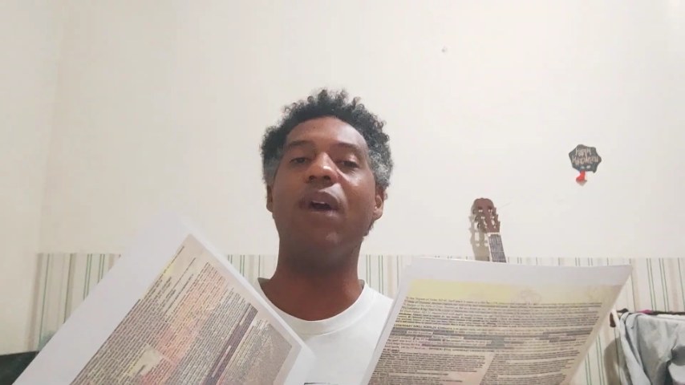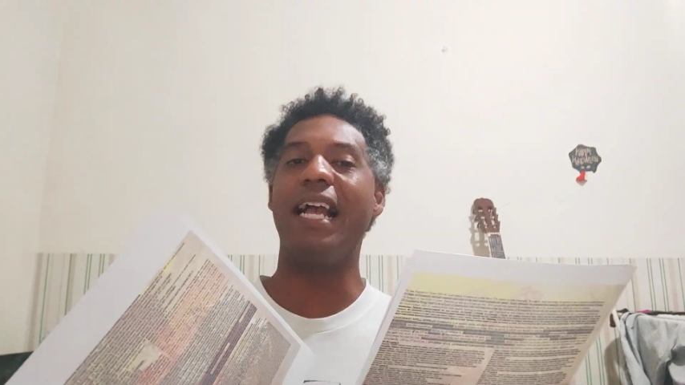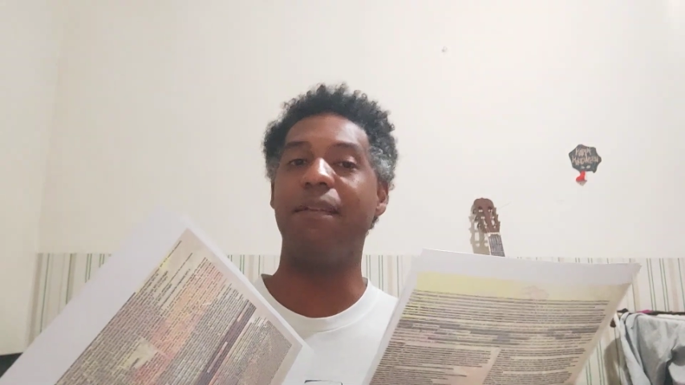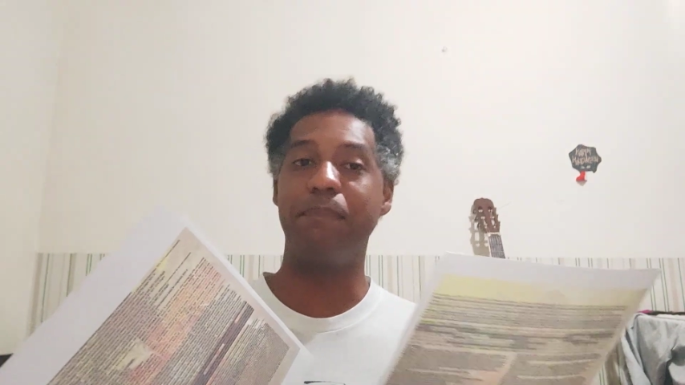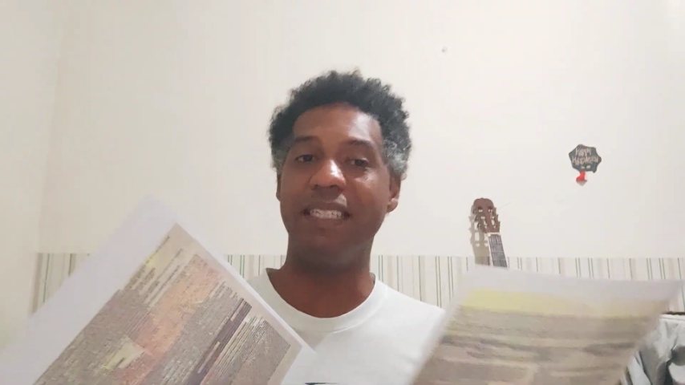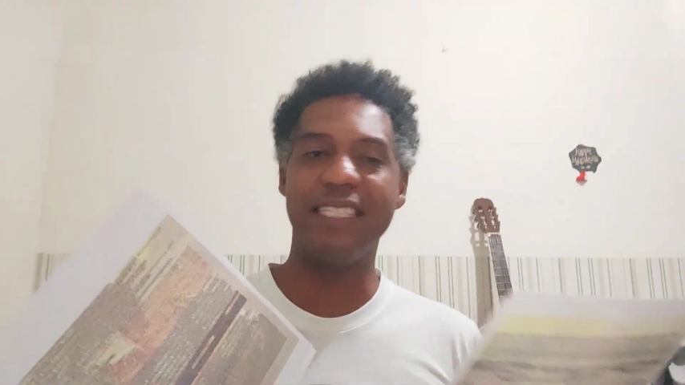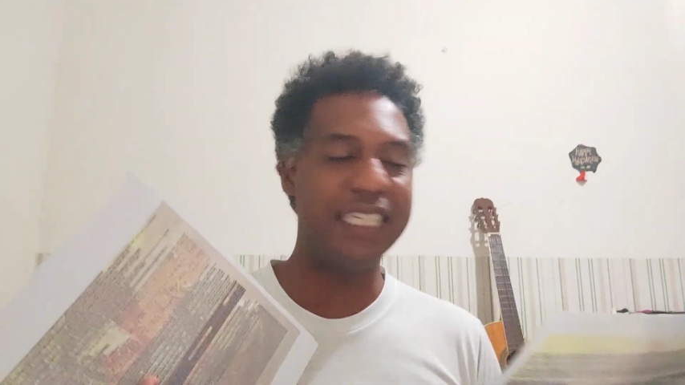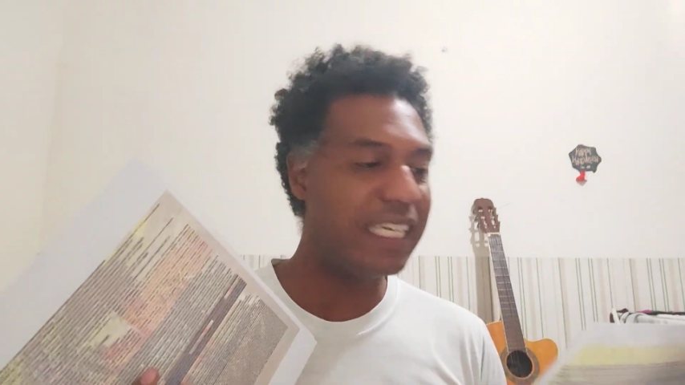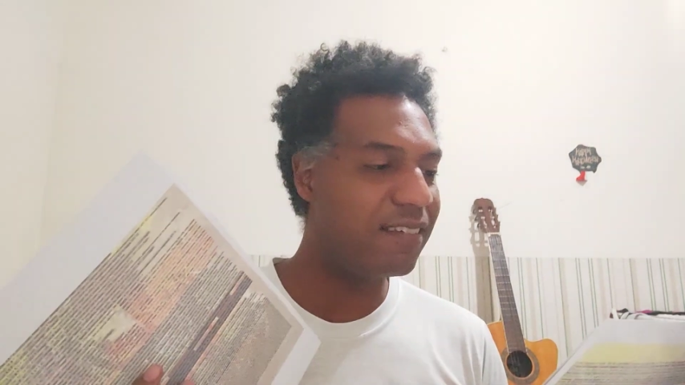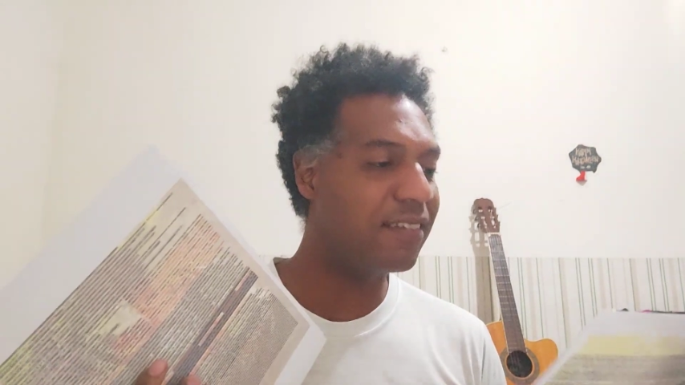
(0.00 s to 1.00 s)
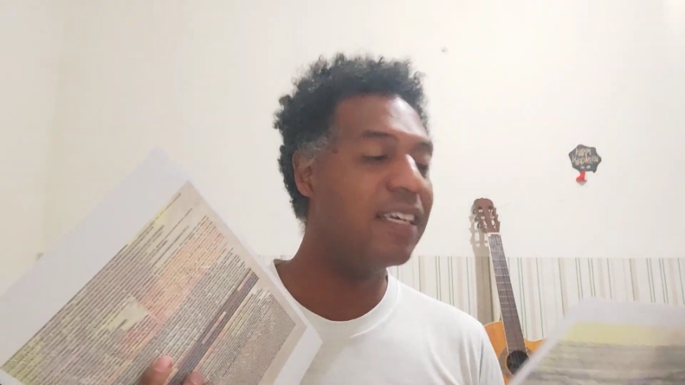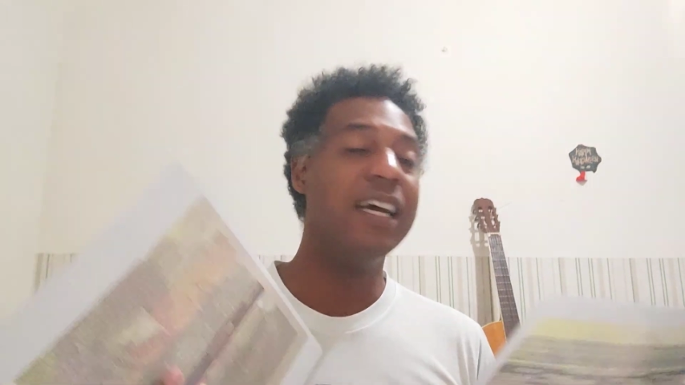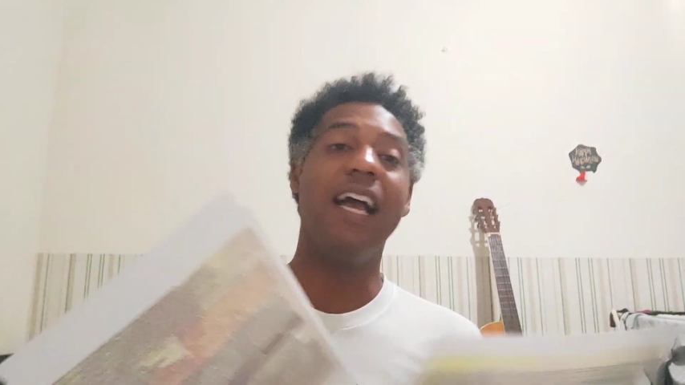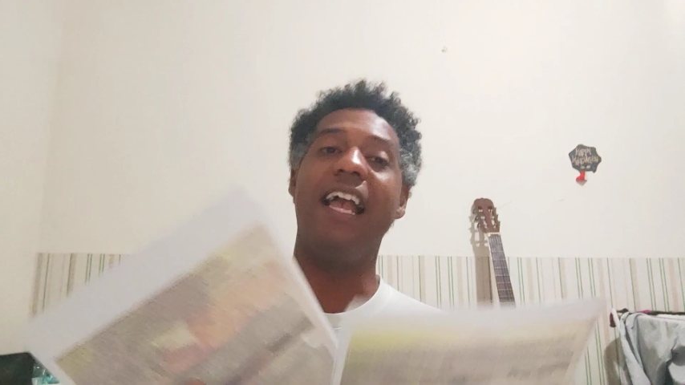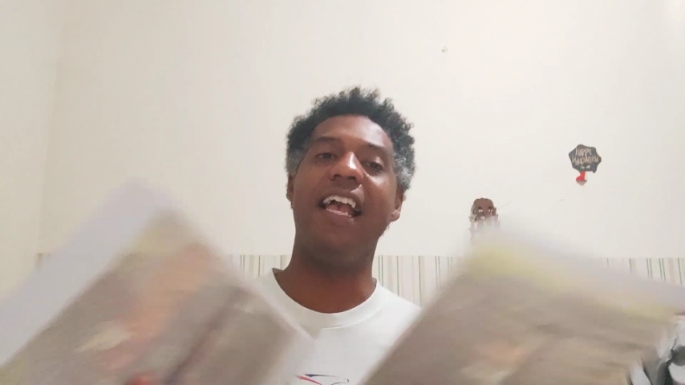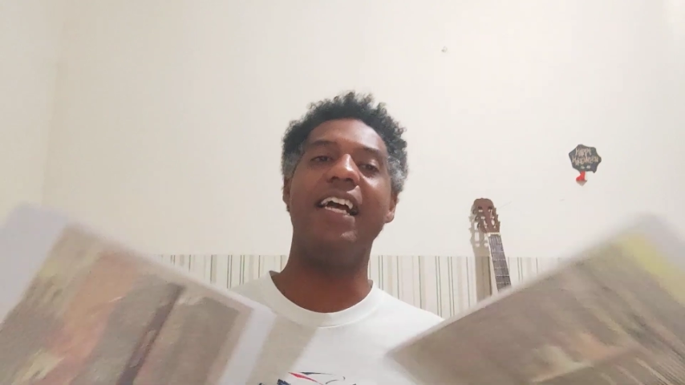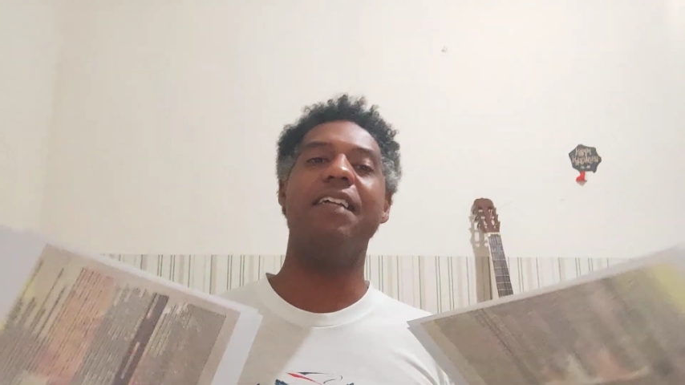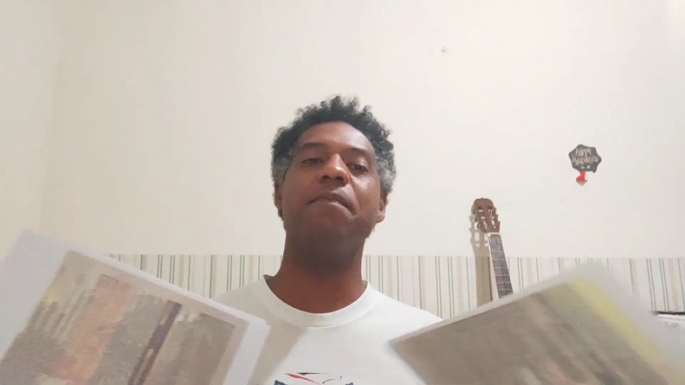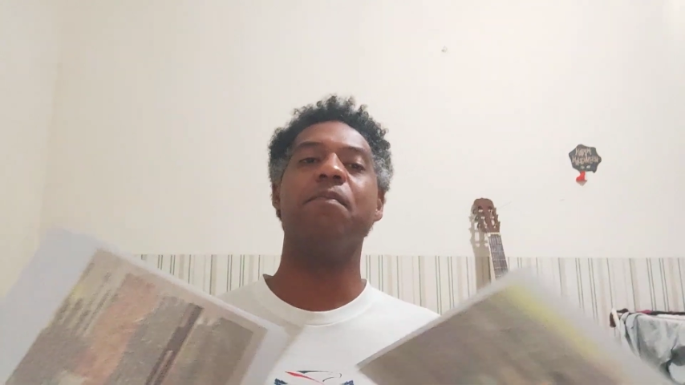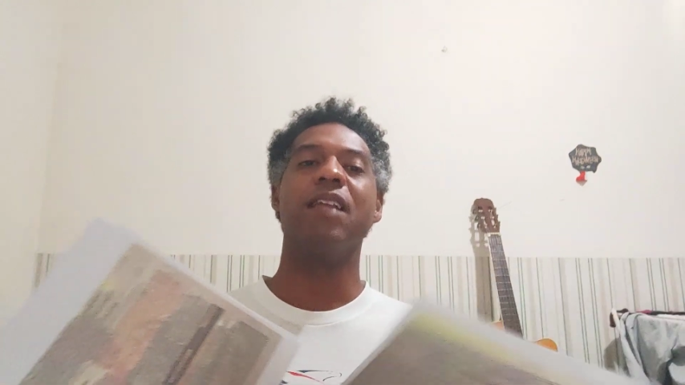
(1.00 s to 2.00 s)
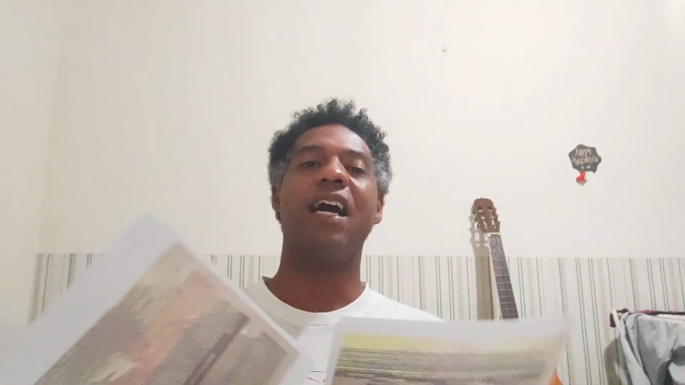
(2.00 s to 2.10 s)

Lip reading: NPCs, and